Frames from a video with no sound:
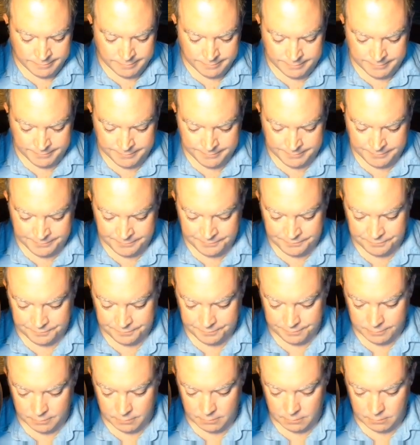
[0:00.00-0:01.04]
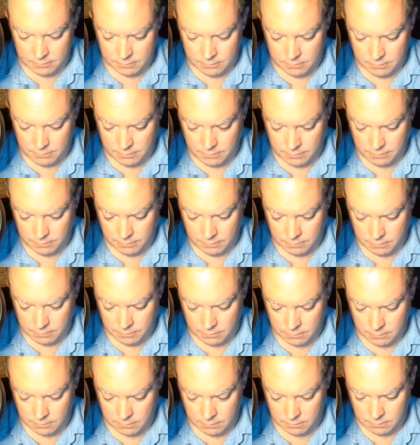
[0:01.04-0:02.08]

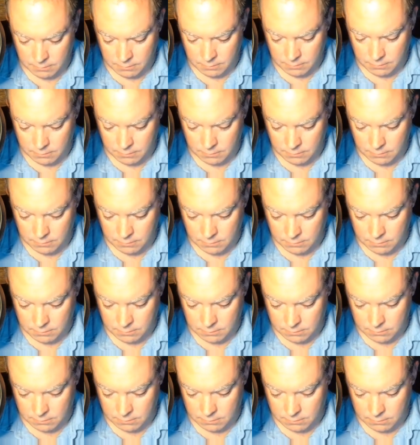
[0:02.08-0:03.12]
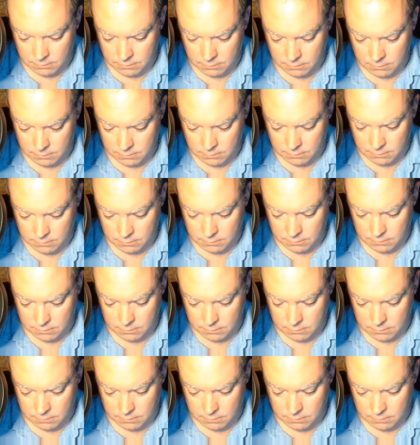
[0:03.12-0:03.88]
[no speech]